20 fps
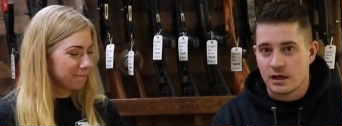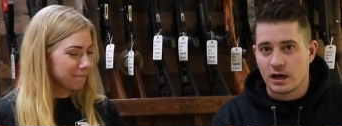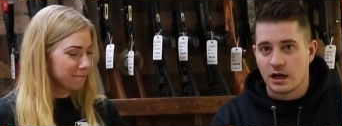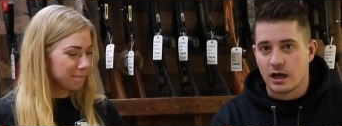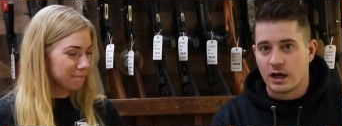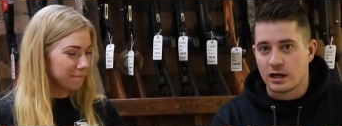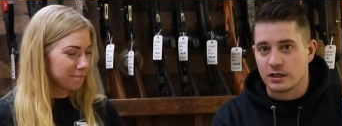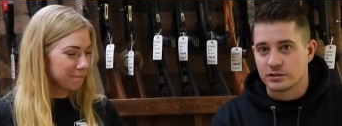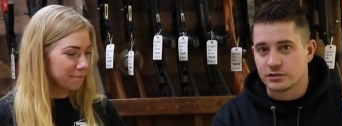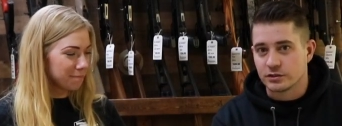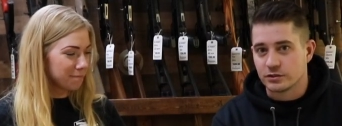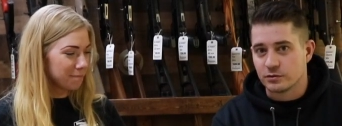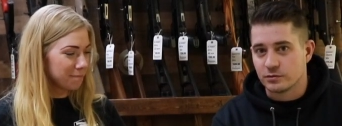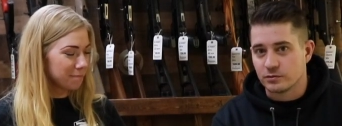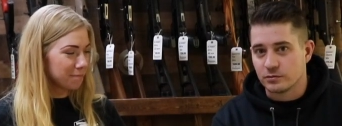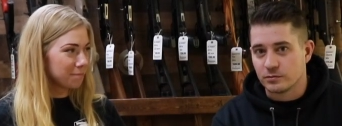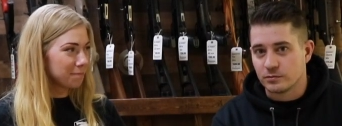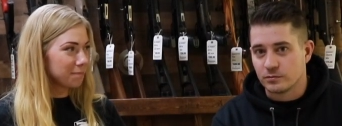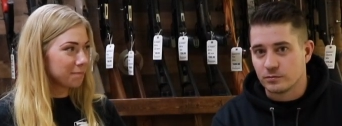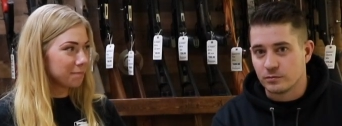Speaker 1: Uh, so
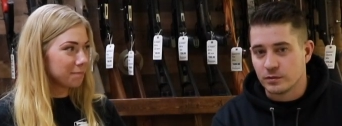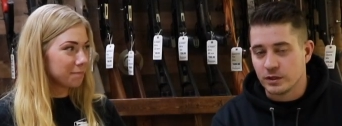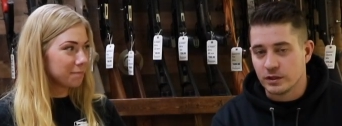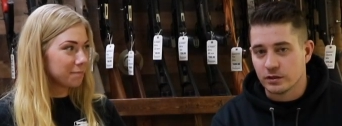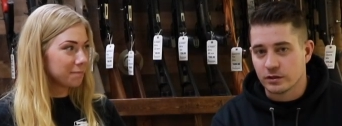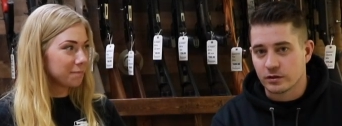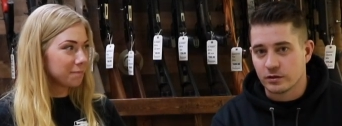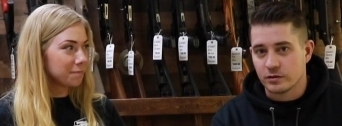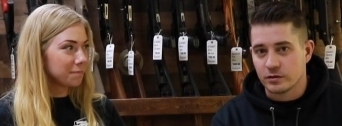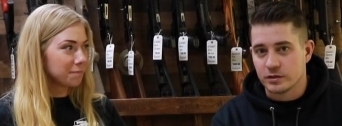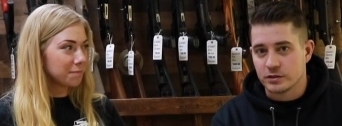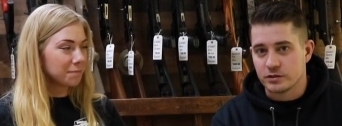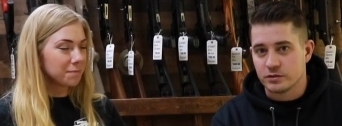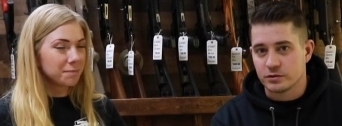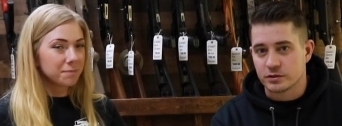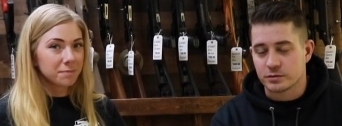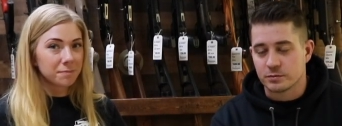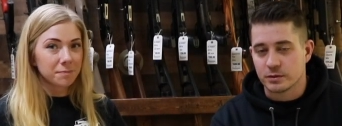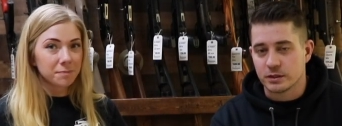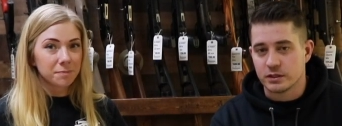we are going to
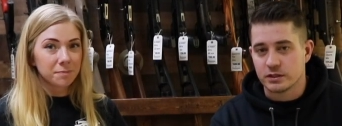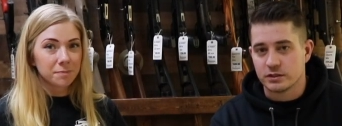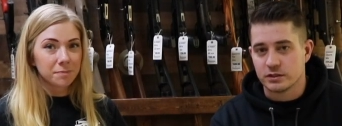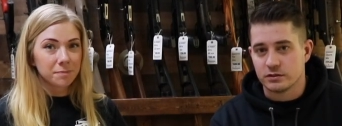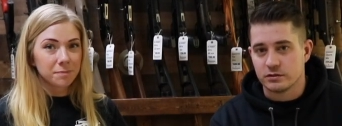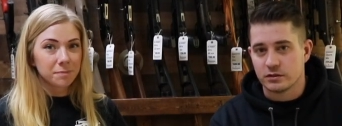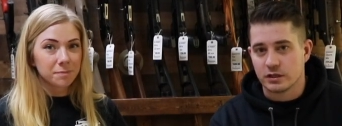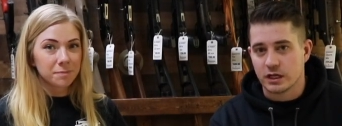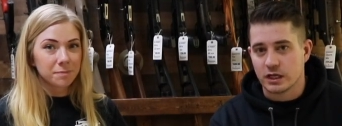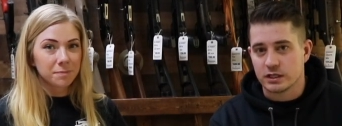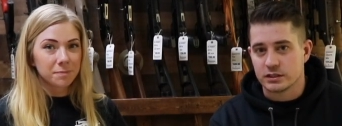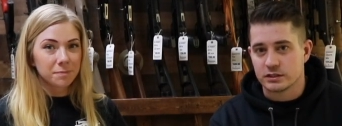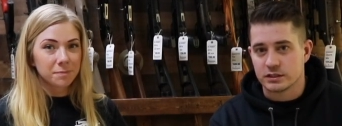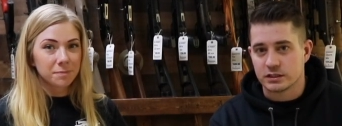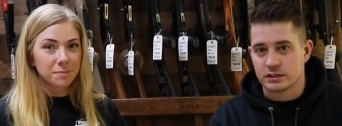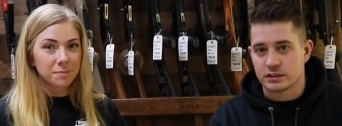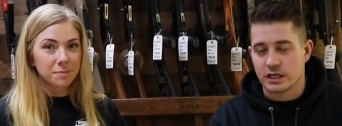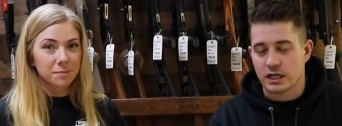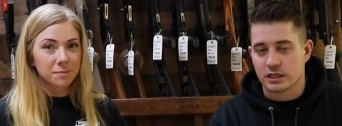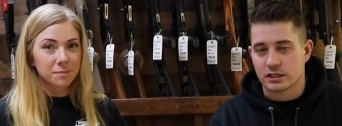explain to you guys
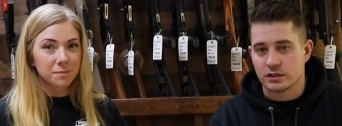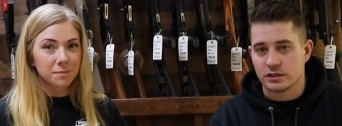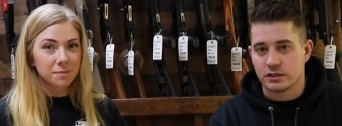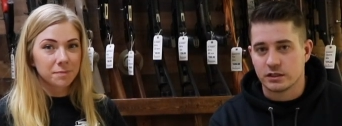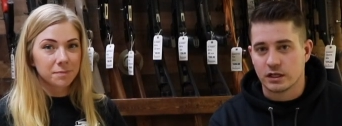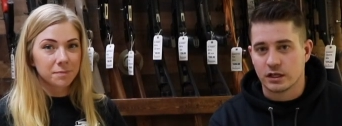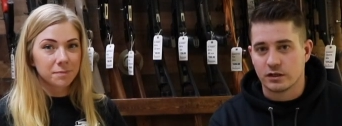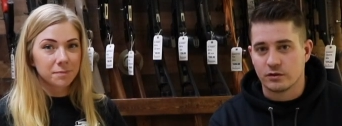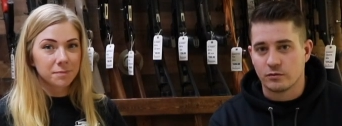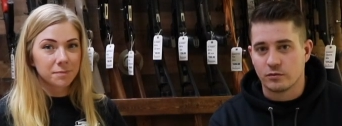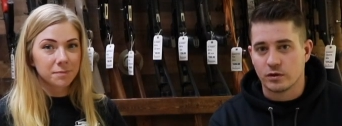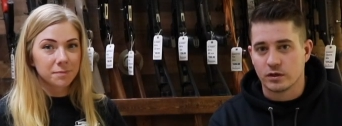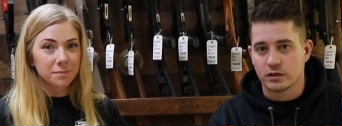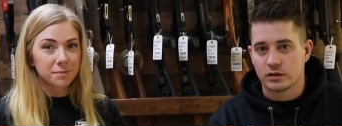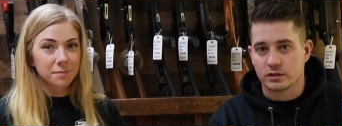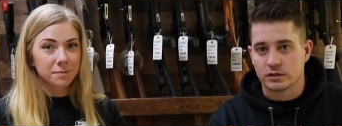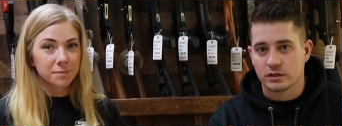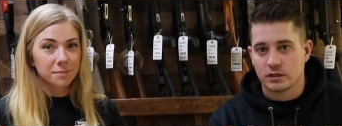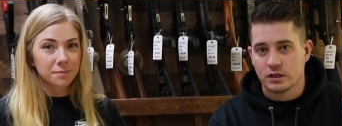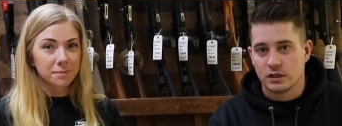exactly kind of what
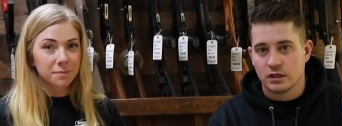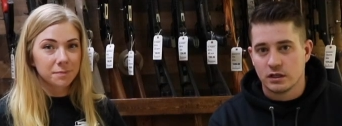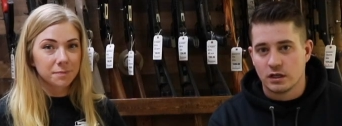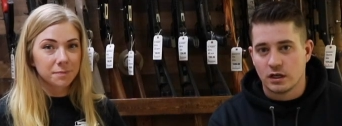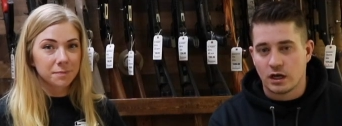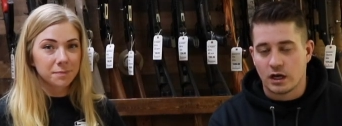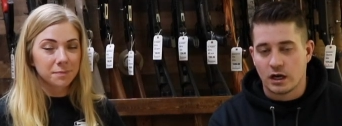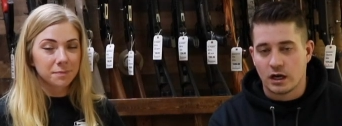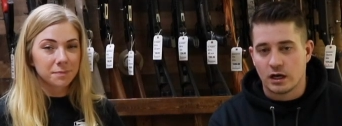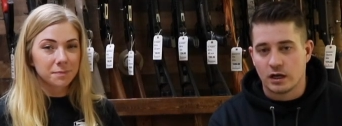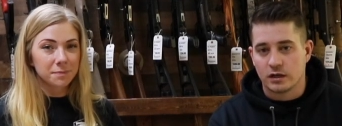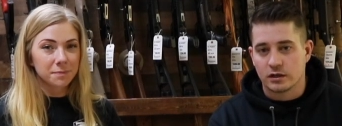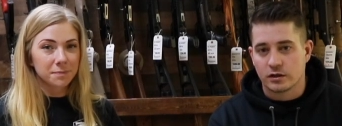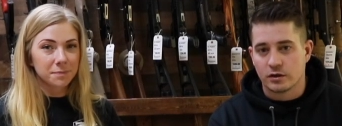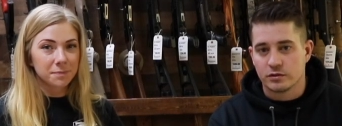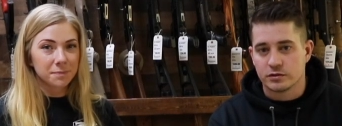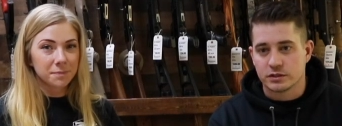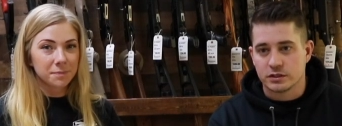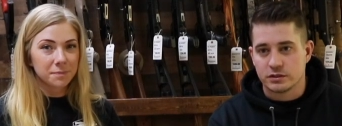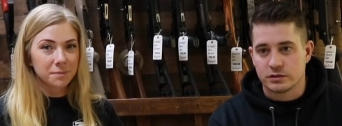uh,
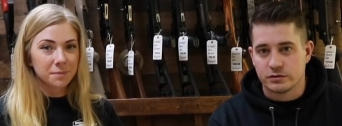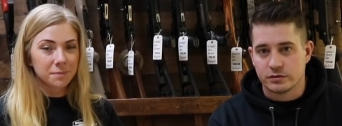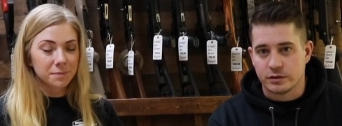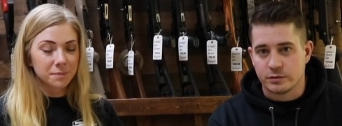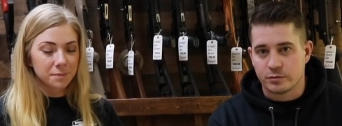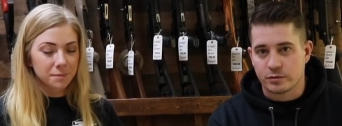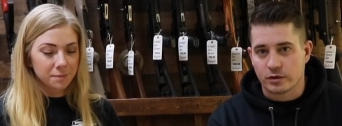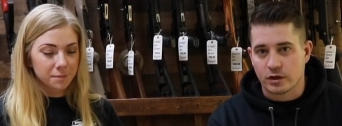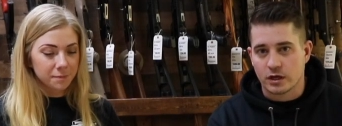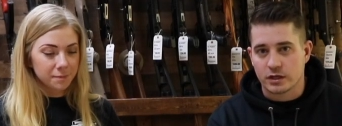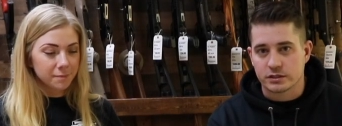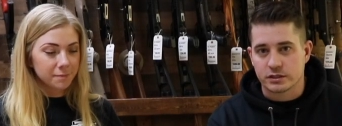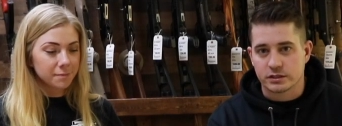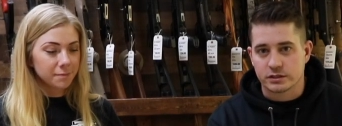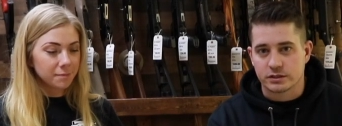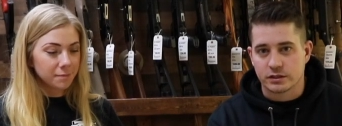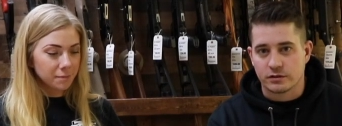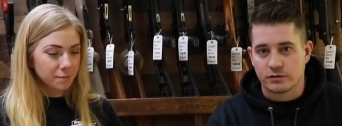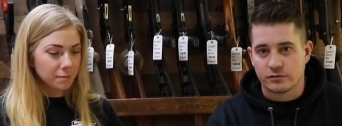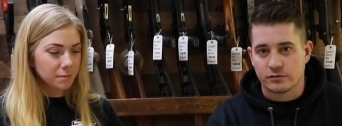goes into the
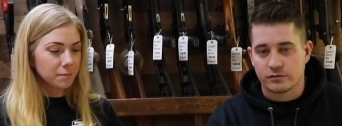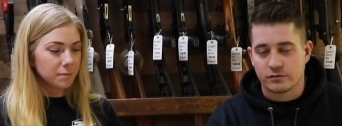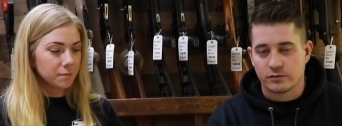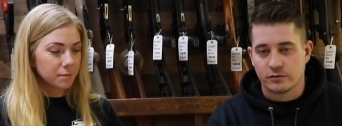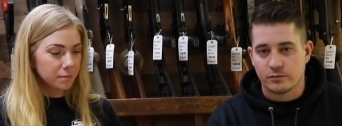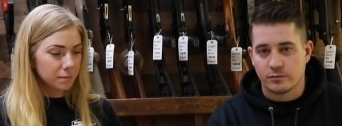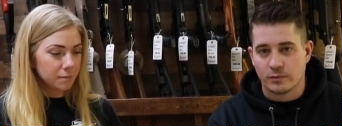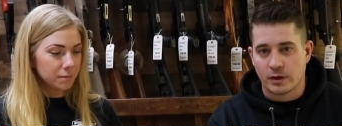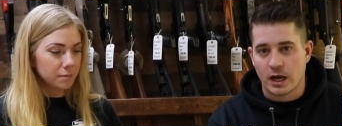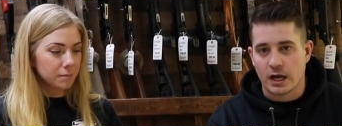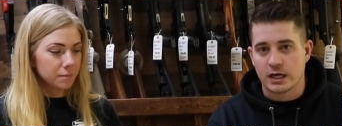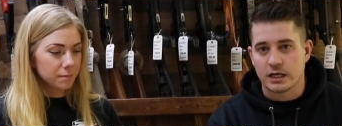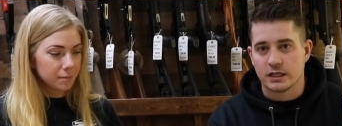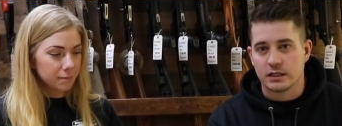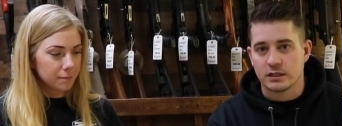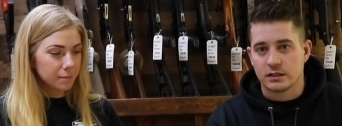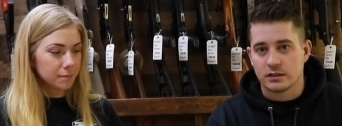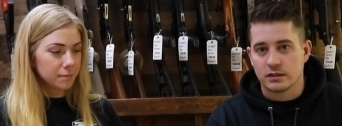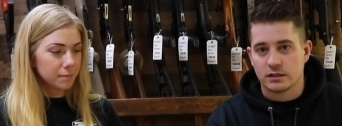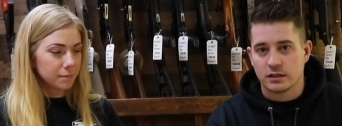process of
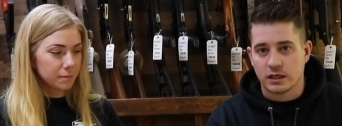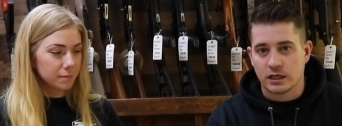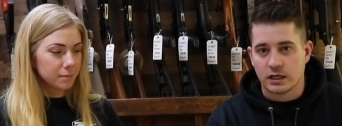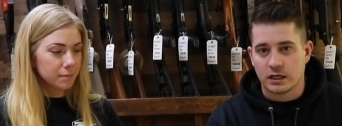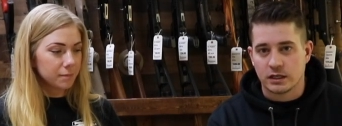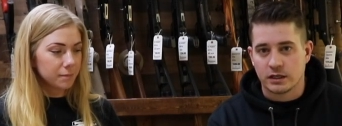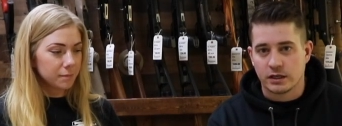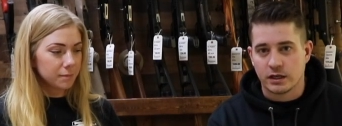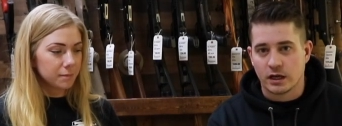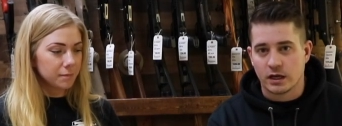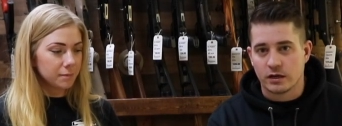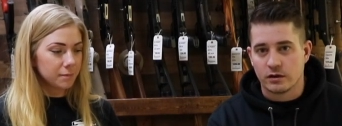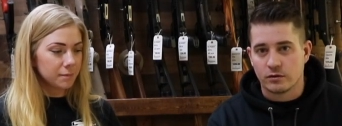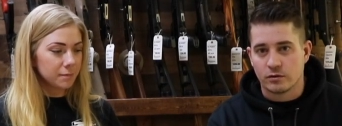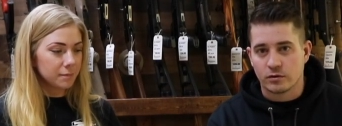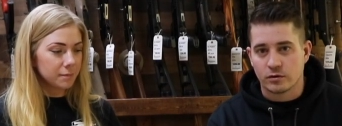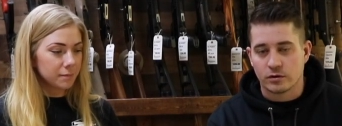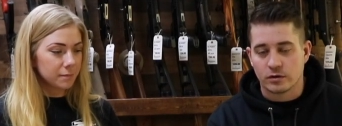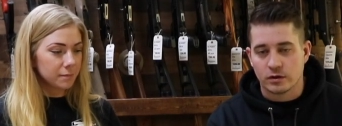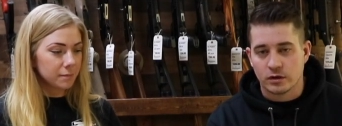buying a gun
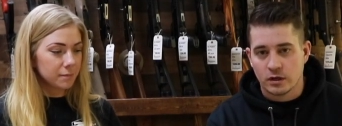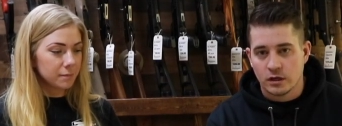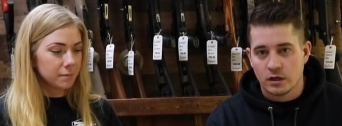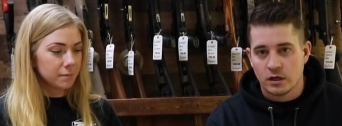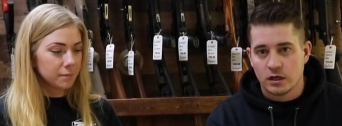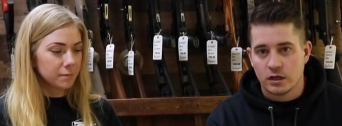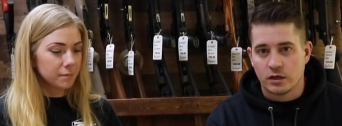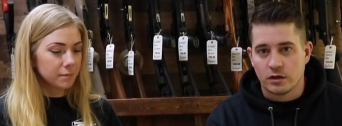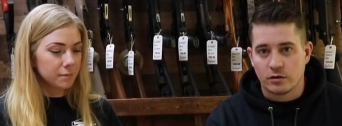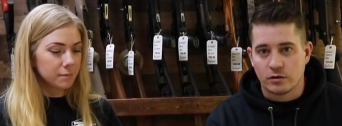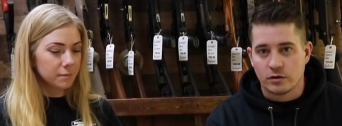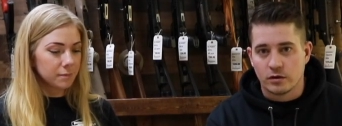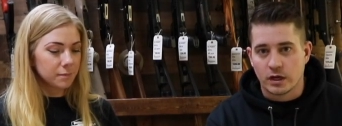or you know